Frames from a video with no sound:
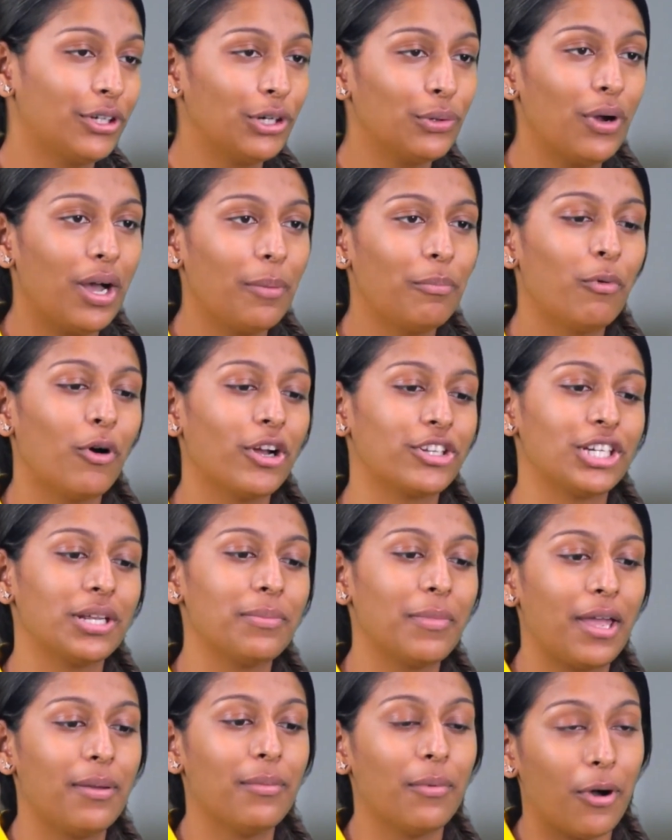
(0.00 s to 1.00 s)
up watching
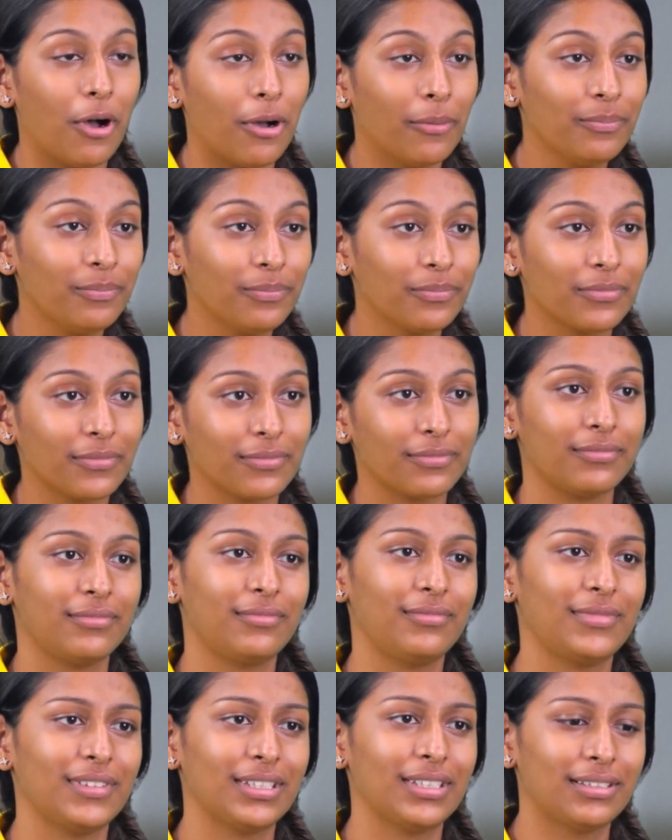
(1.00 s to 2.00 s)
my mom
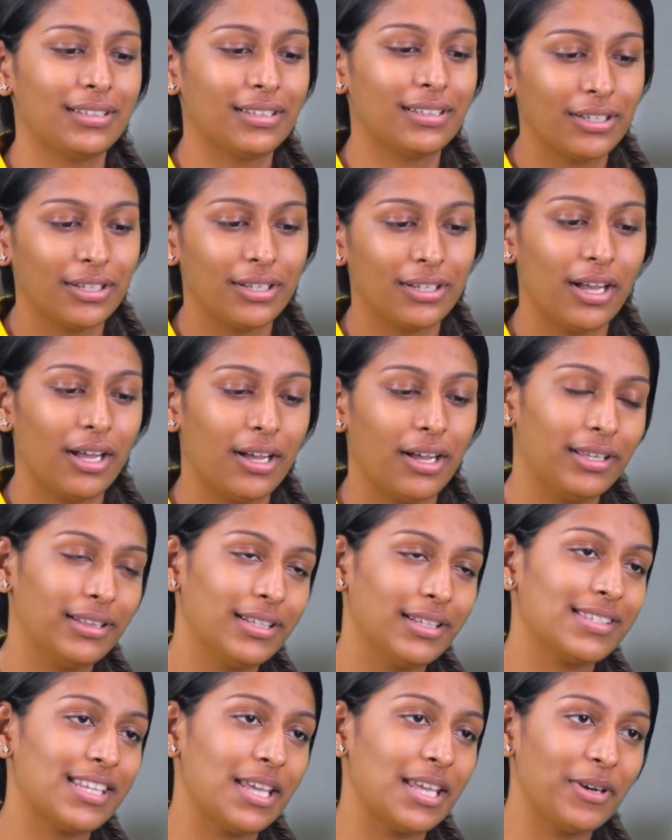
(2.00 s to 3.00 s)
in the
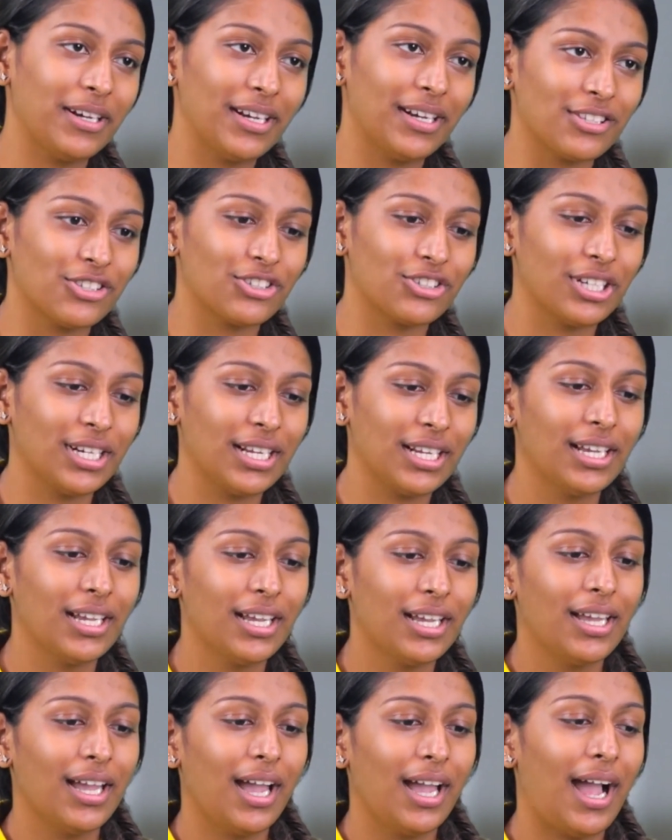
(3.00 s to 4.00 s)
same industry,
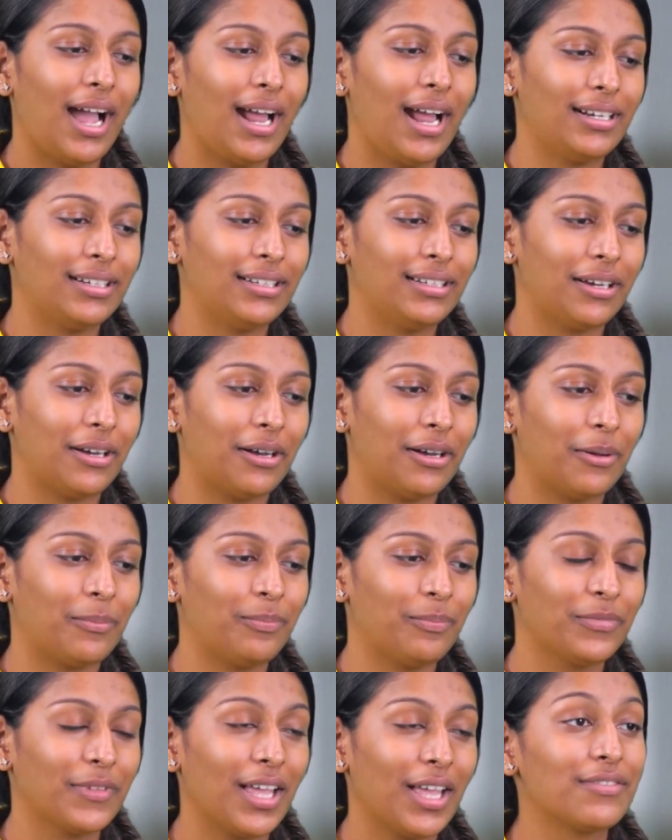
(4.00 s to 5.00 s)
and
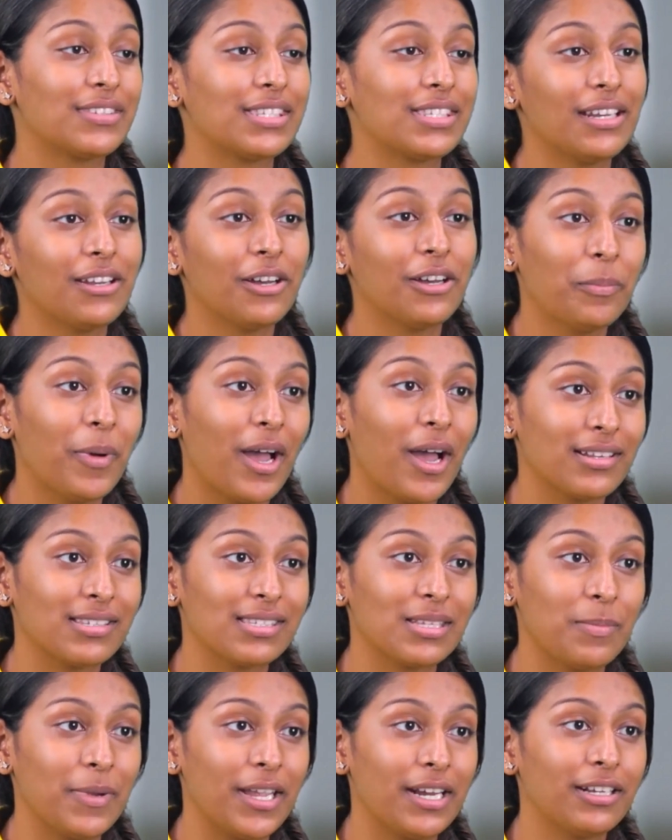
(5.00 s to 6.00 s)
I've seen her
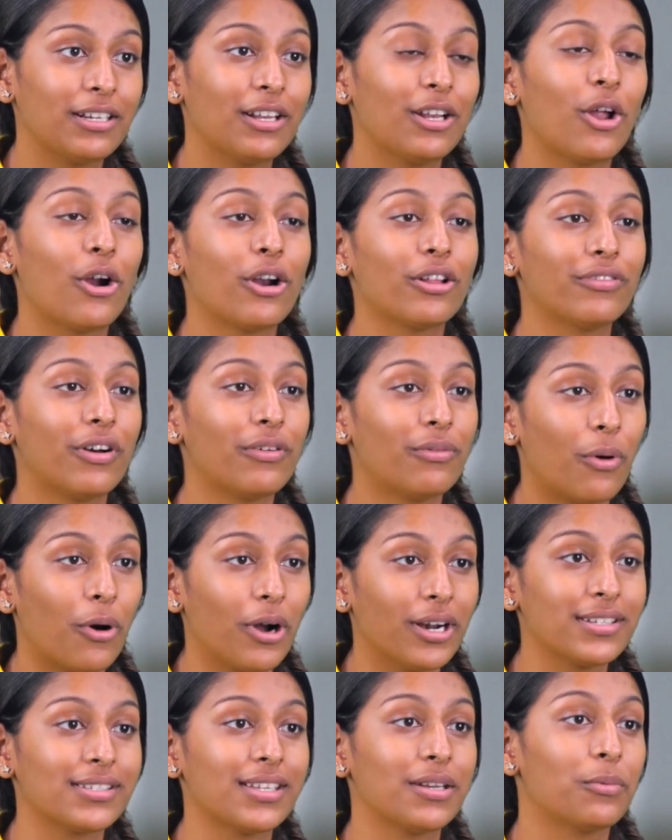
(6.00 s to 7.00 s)
participate in a lot of
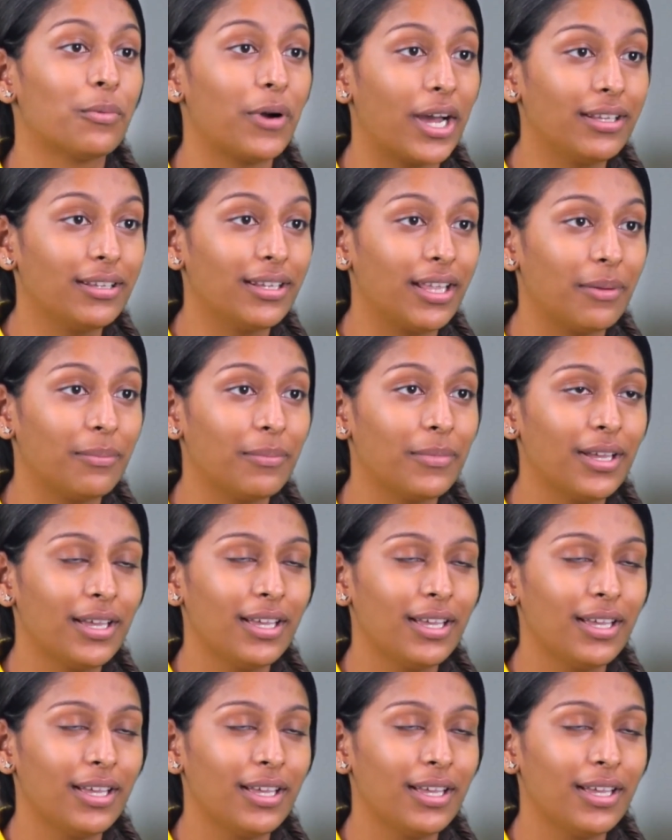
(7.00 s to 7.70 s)
awards and won them,